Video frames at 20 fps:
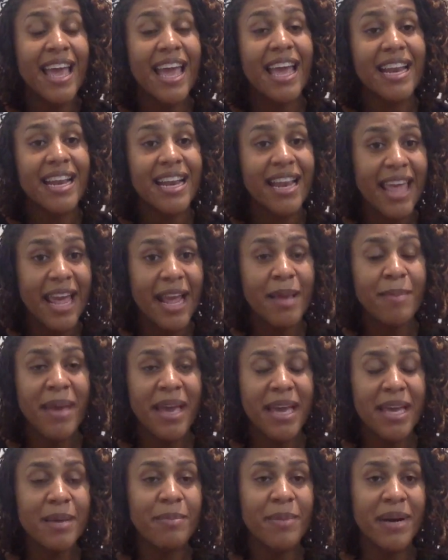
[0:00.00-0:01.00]
and they
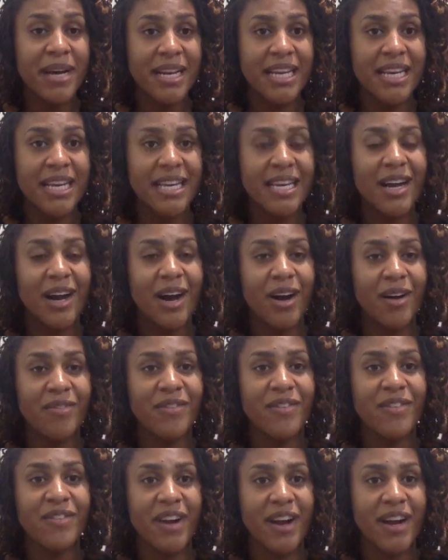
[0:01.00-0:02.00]
make money off
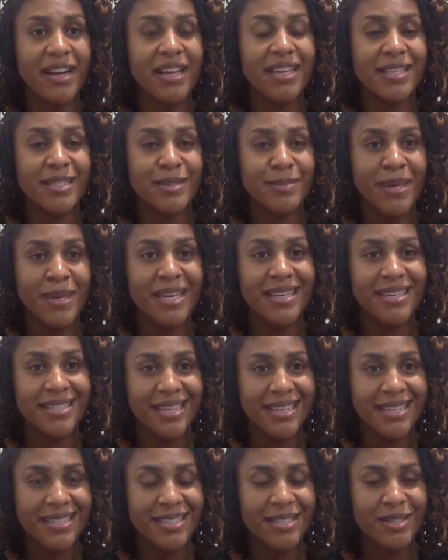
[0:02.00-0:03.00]
of our kids being
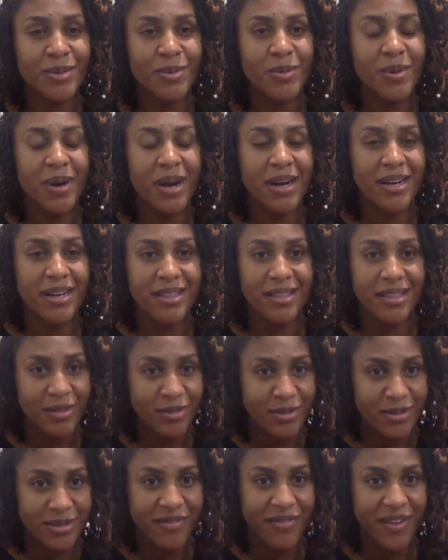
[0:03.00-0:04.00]
addicted to
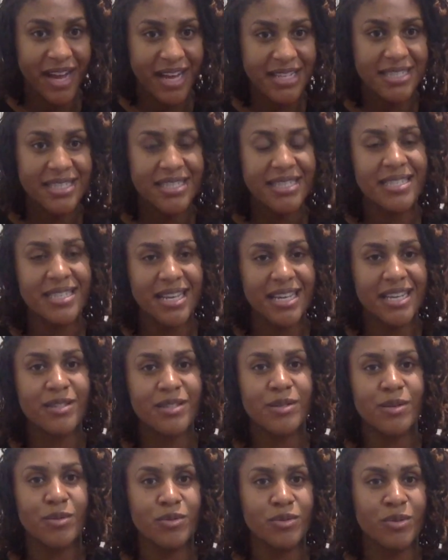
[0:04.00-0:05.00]
those devices and
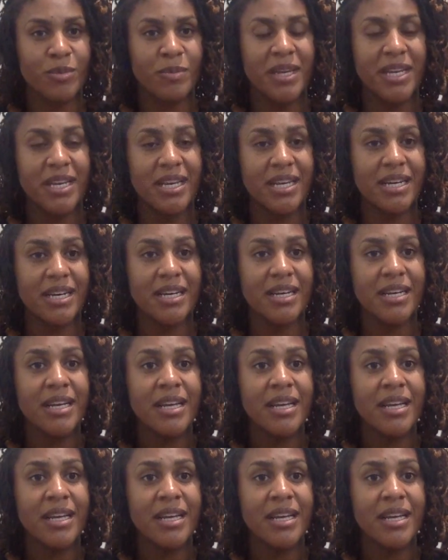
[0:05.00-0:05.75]
social media.